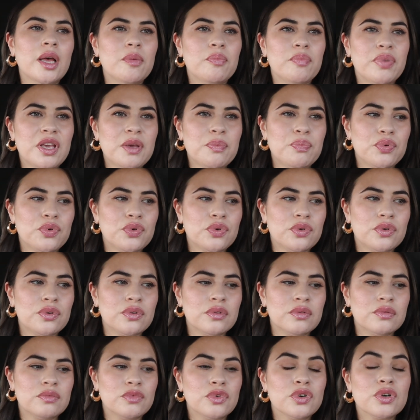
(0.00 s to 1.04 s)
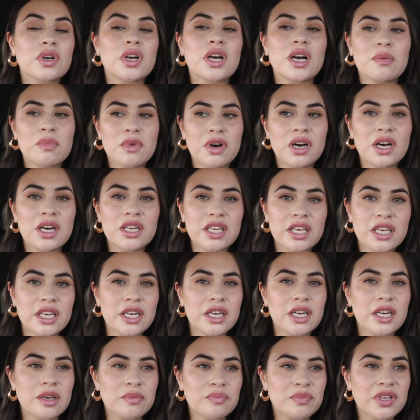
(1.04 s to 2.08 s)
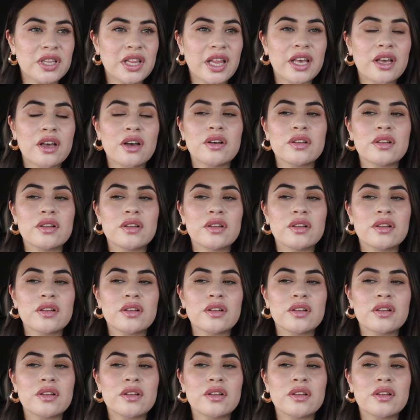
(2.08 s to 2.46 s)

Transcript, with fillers: people will come on here and be like